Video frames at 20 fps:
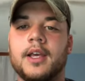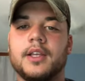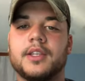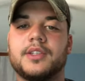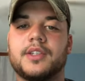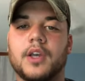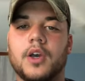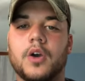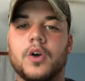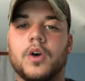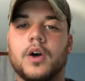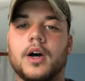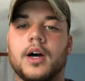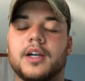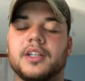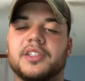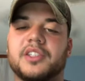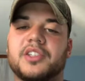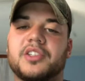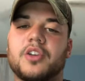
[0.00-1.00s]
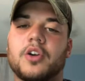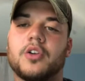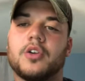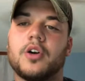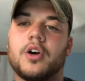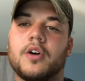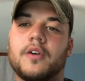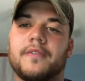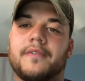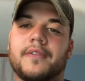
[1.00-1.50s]
So uh, to start
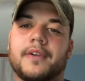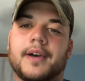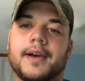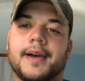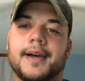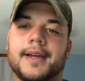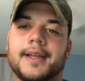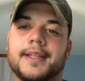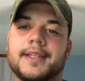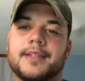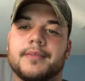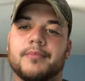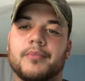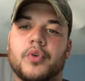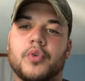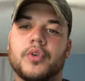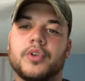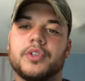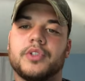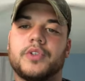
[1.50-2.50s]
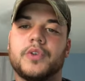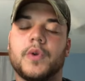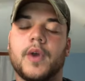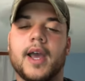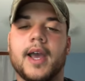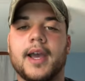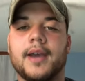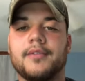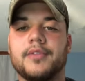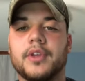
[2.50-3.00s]
off, uh, it's important to
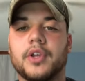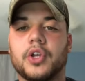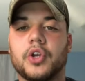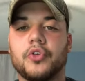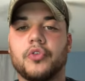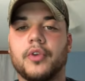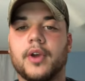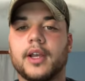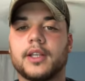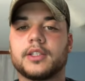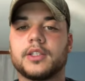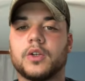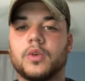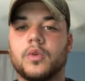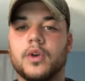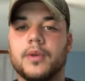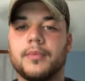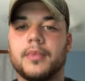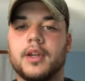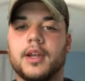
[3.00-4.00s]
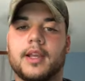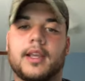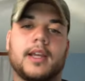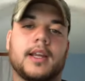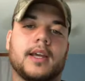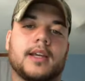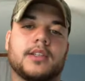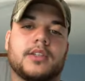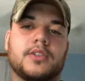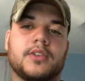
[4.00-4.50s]
have the correct equipment. I
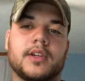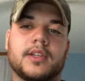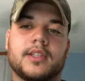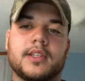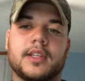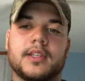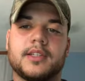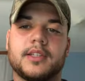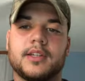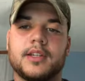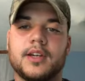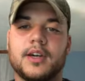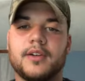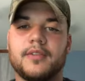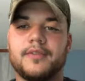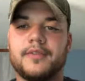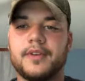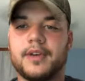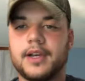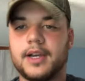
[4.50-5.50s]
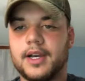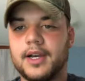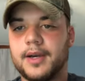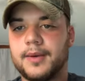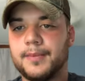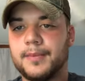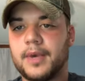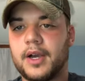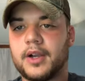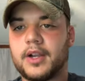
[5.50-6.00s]
cannot stress this enough.
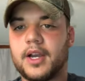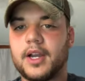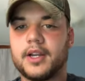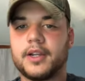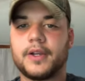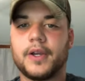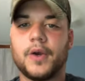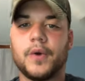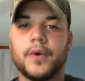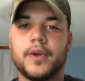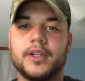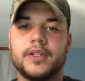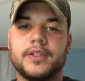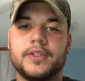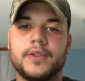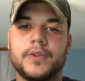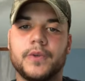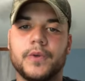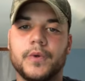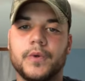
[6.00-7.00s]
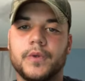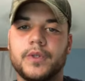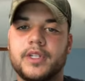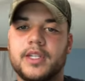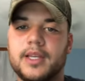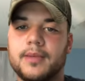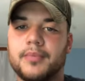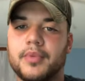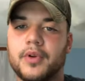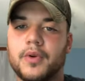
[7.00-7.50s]
Um, I'll kind of go into
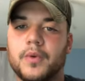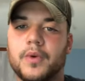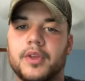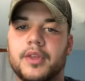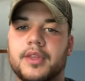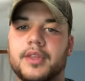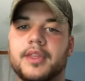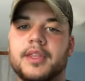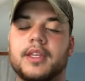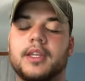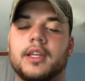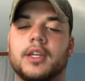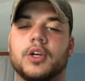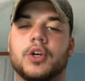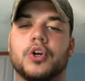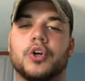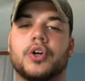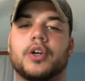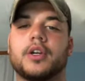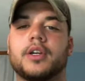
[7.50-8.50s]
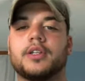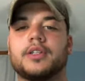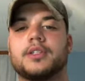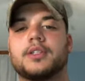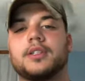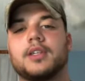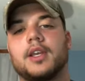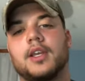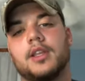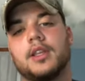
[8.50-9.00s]
deeper with the
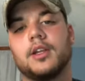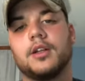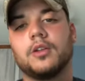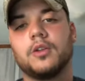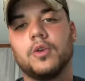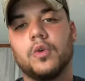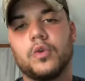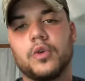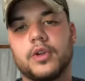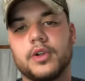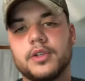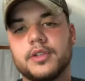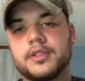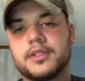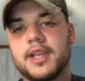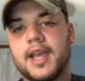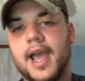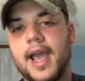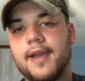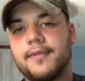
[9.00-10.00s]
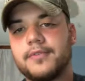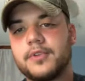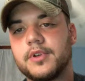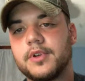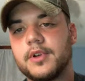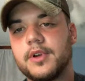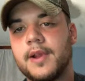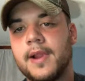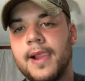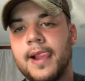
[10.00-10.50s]
hooks and the lures
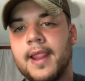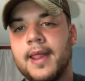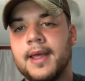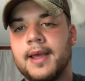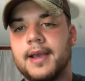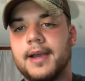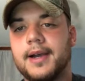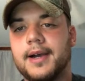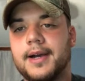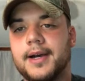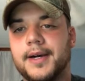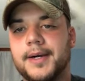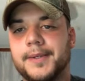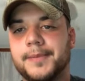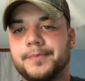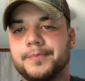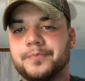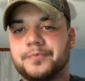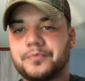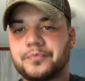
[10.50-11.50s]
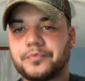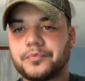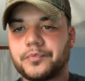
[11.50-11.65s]
after. Um,